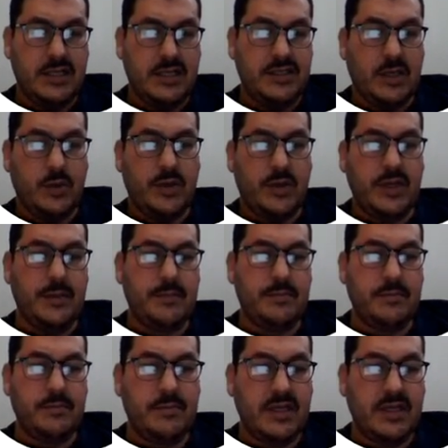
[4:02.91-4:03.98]
Now
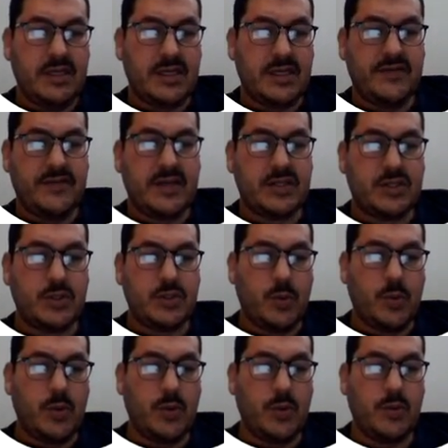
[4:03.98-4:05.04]
him refers to
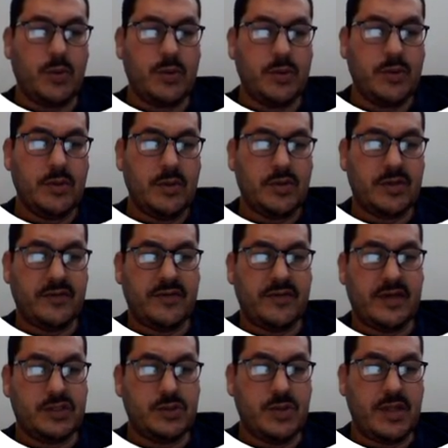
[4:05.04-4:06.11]
who?
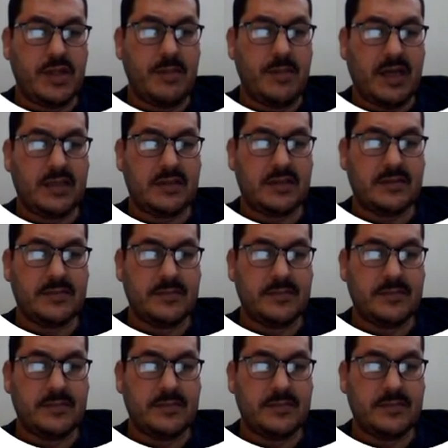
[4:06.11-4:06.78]
Refers to the man.